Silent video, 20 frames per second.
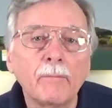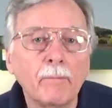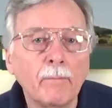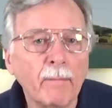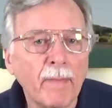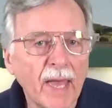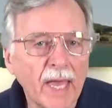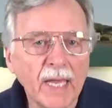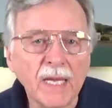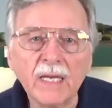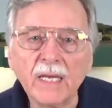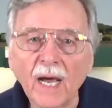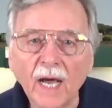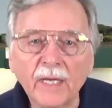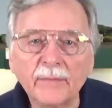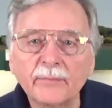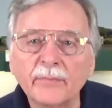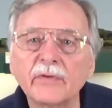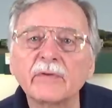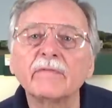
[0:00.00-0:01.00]
may
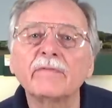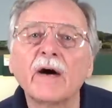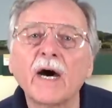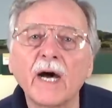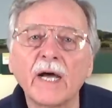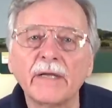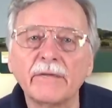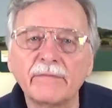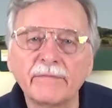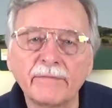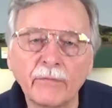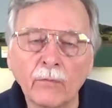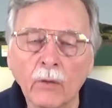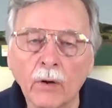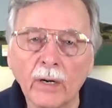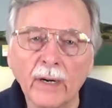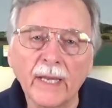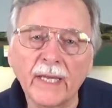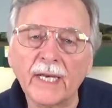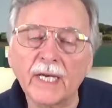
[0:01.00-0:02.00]
not provide
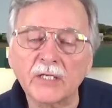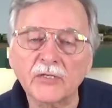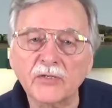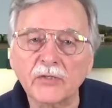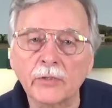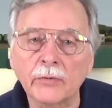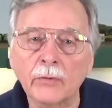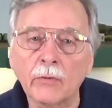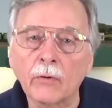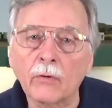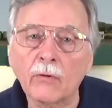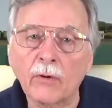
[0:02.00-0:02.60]
for an external